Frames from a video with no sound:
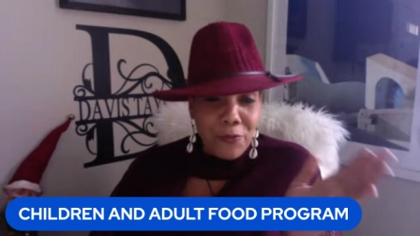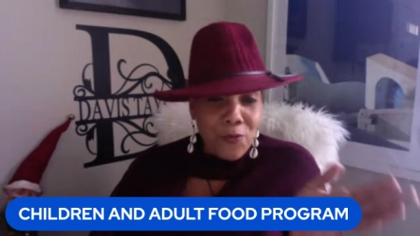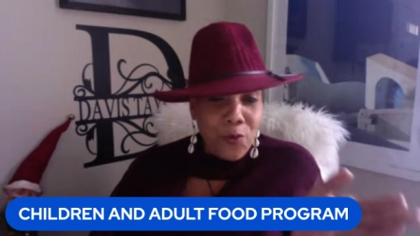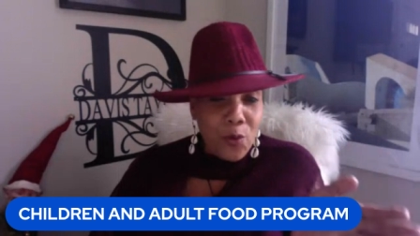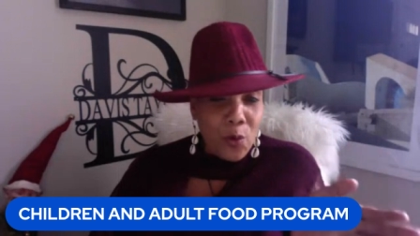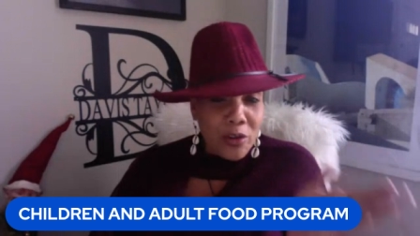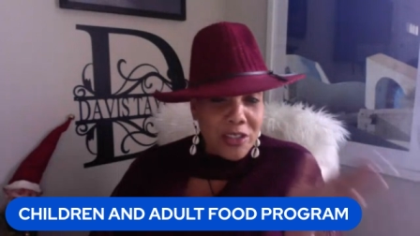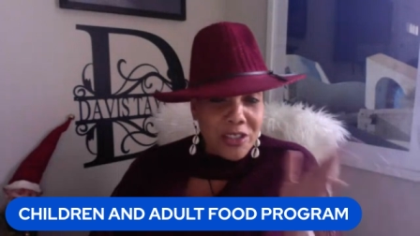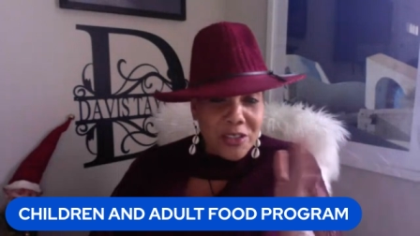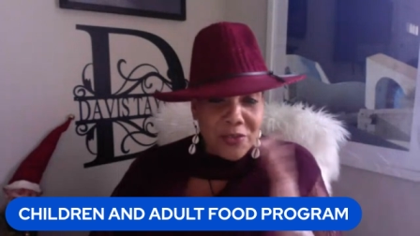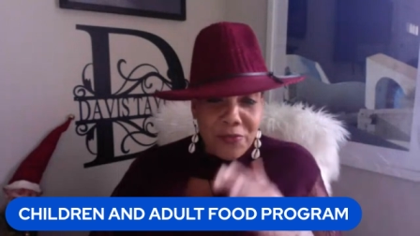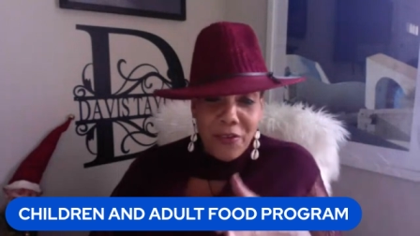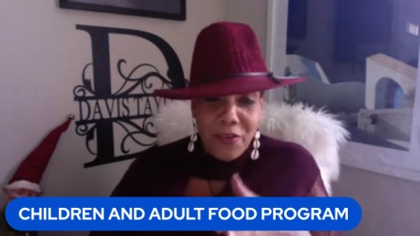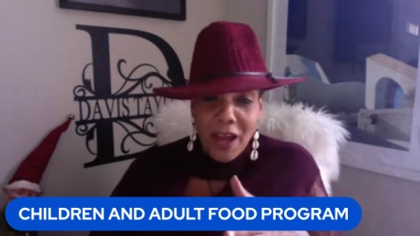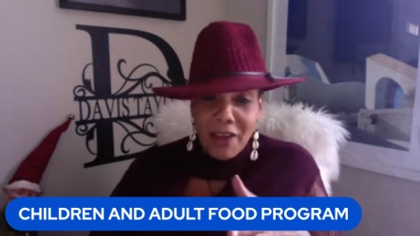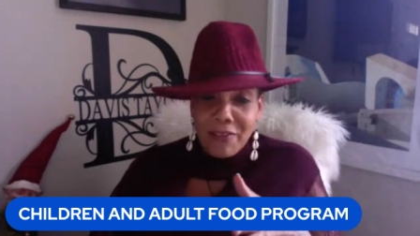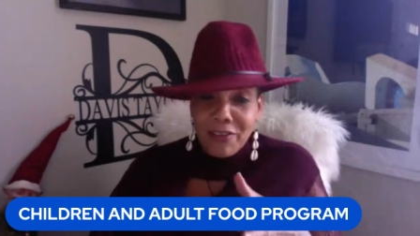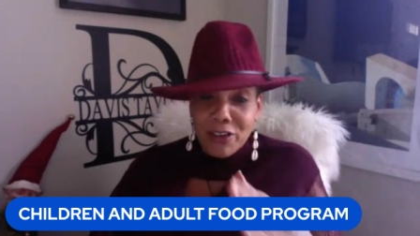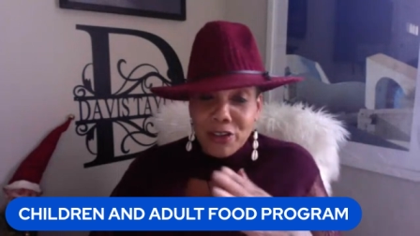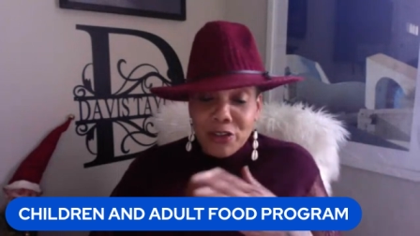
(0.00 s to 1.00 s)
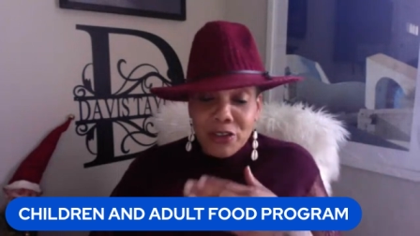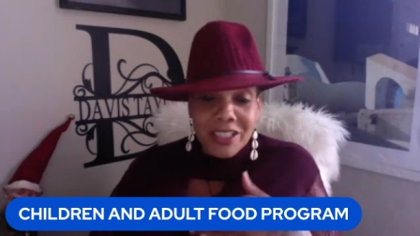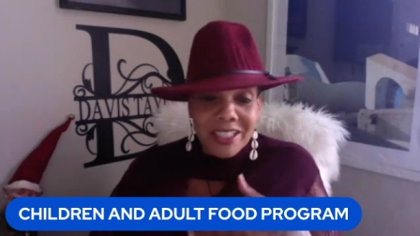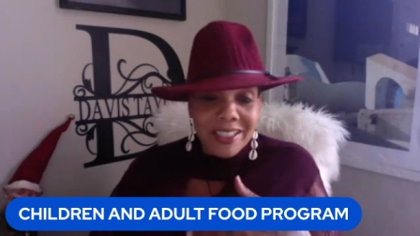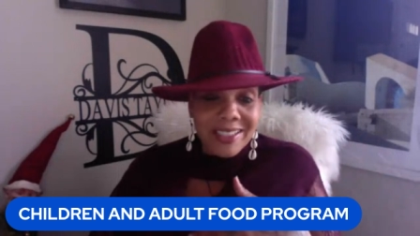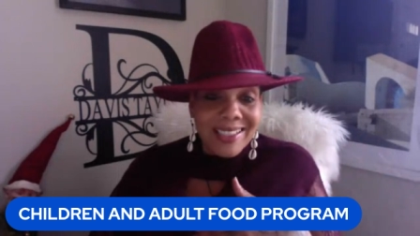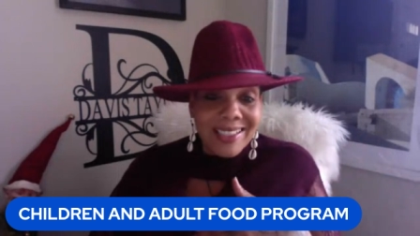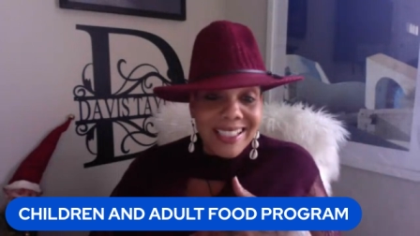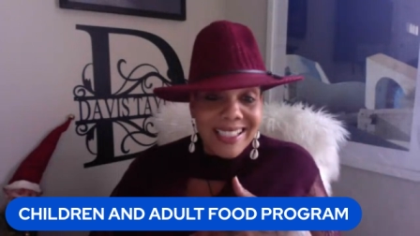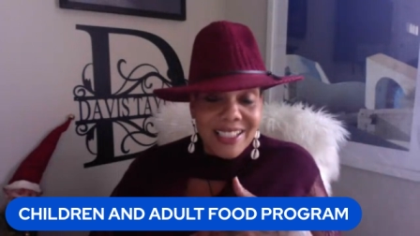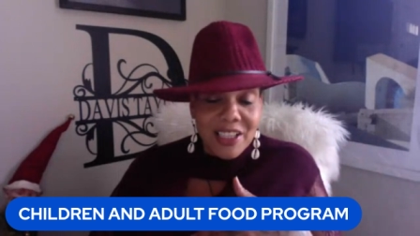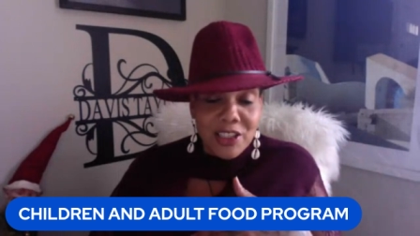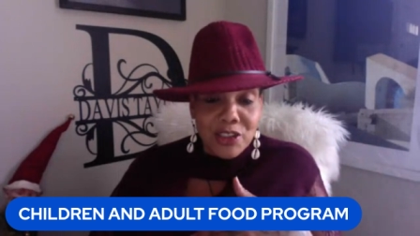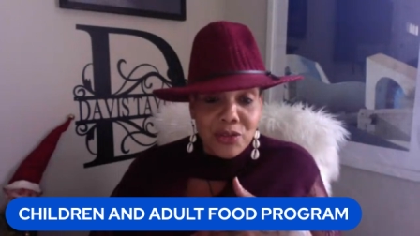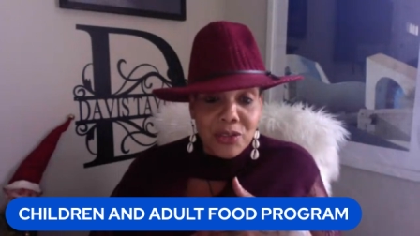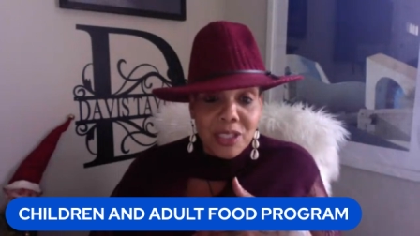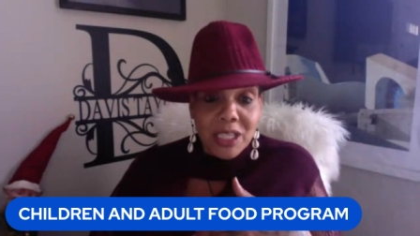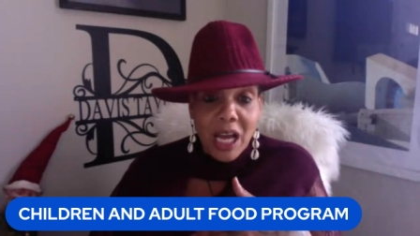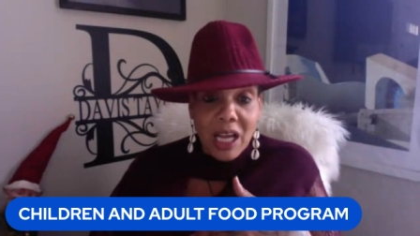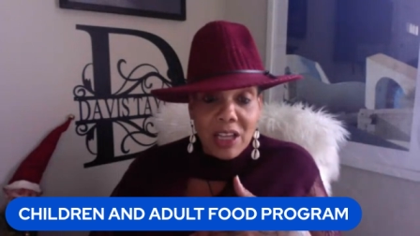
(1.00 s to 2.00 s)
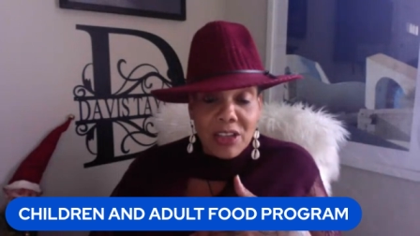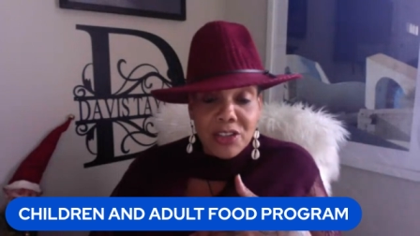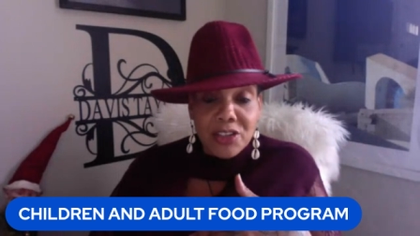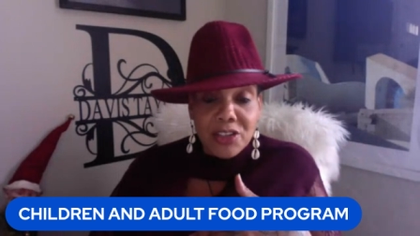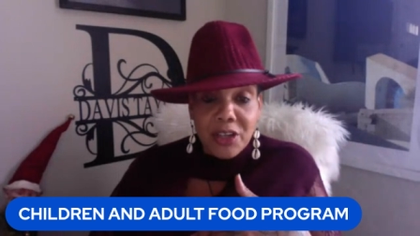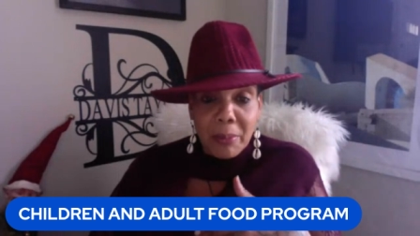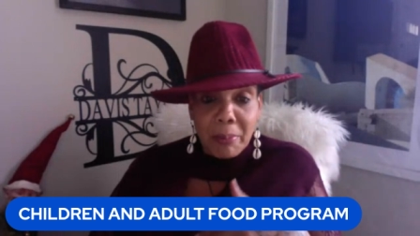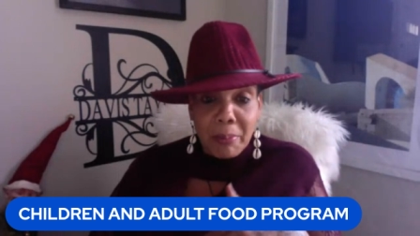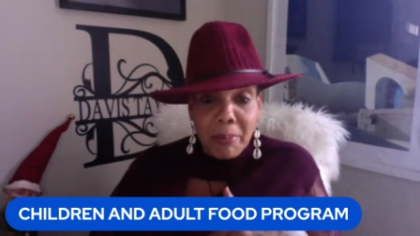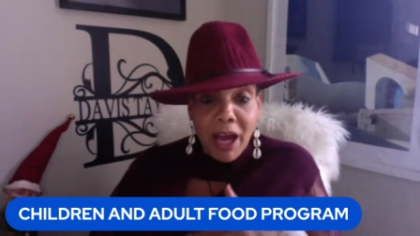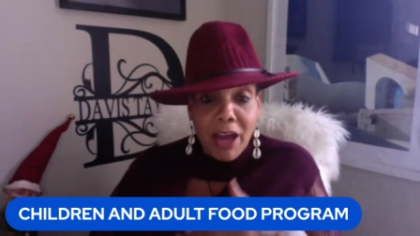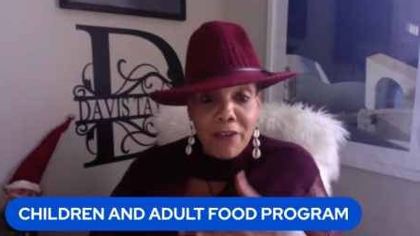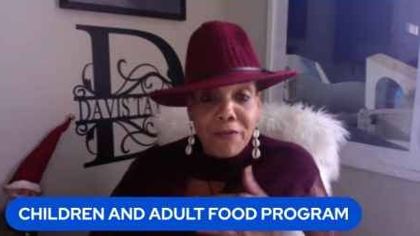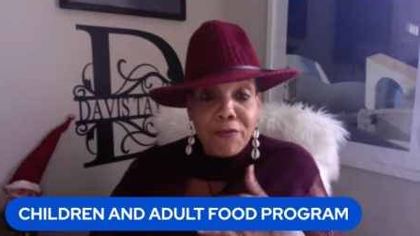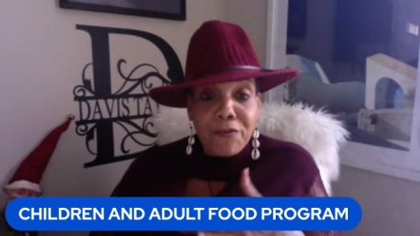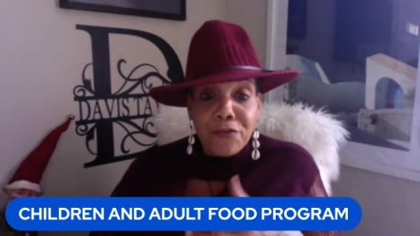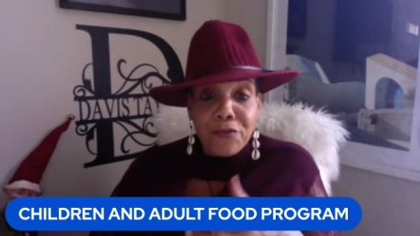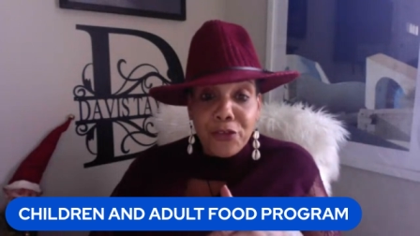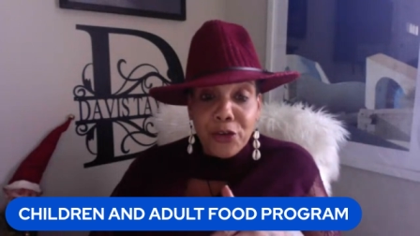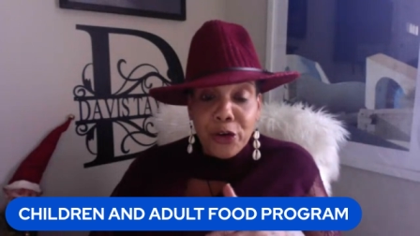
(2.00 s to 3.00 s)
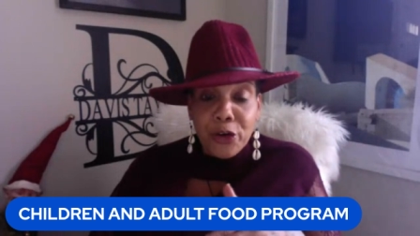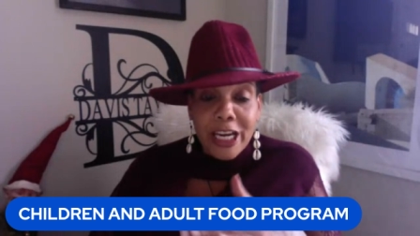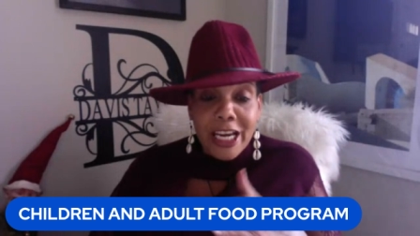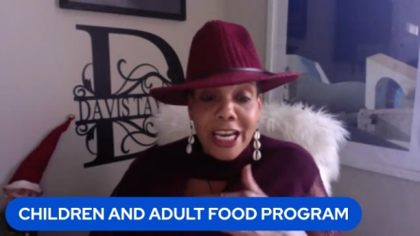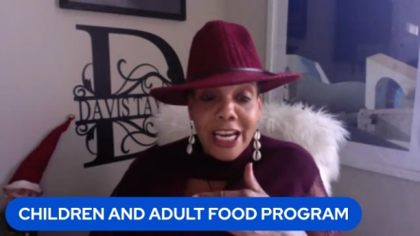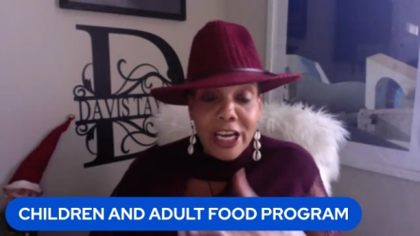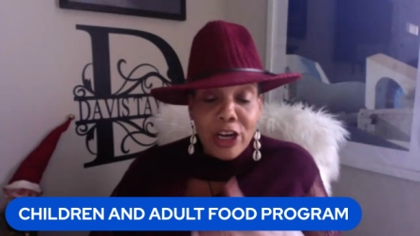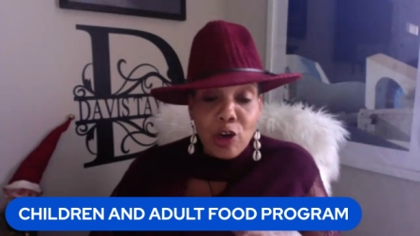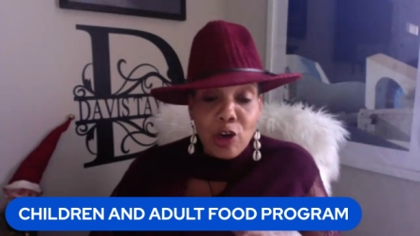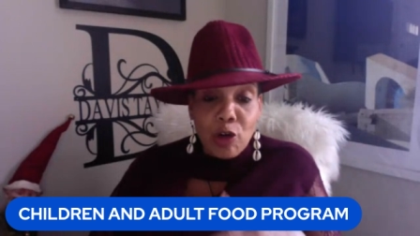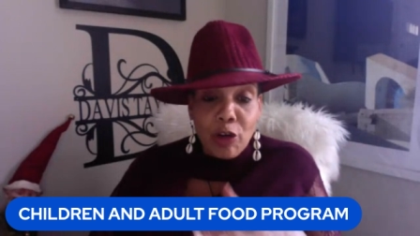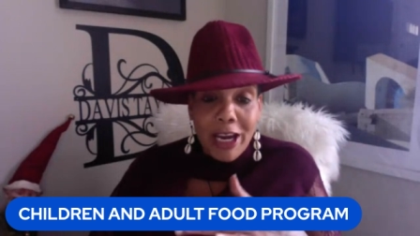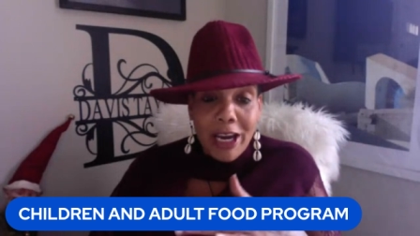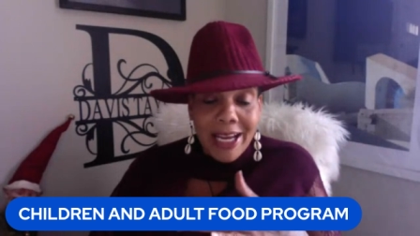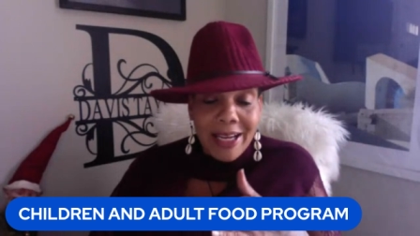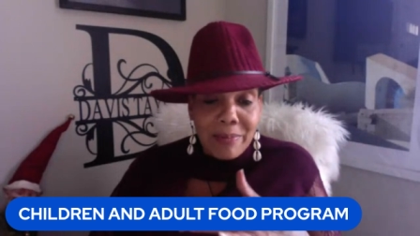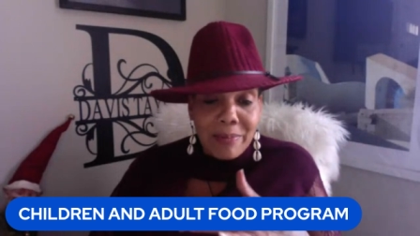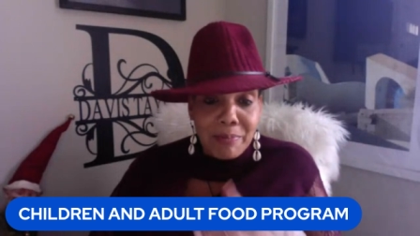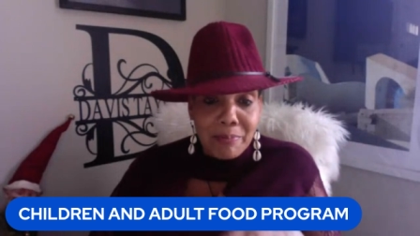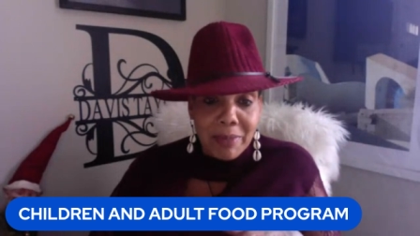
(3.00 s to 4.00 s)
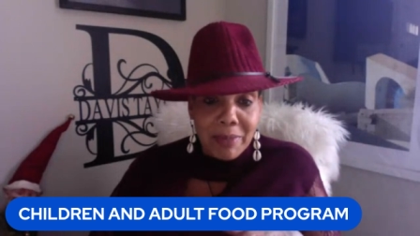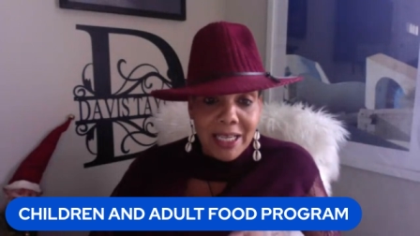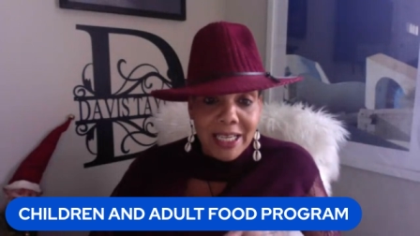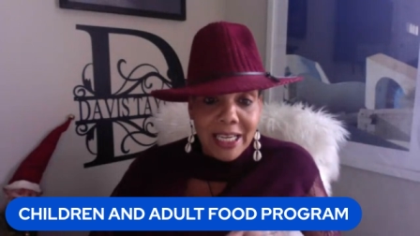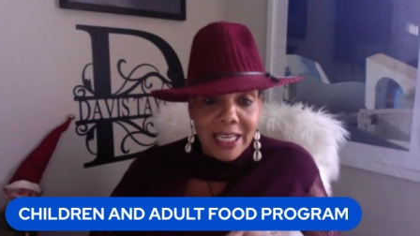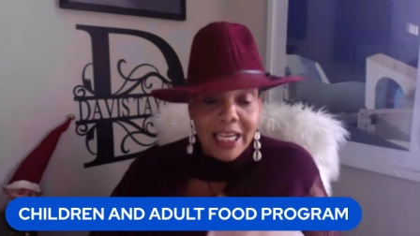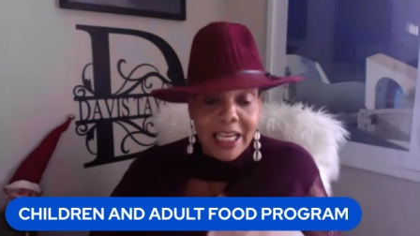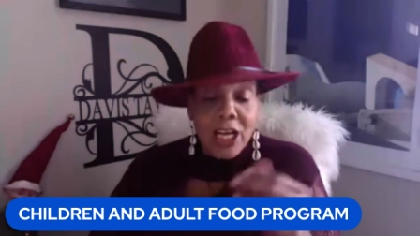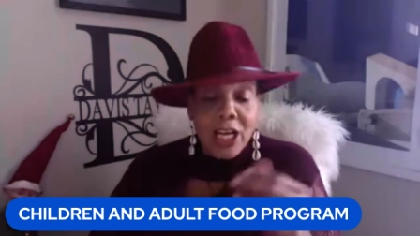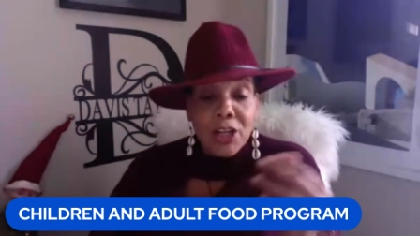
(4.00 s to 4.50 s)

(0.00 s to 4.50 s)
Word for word: four to five hundred to six hundred dollars a month, free grant money.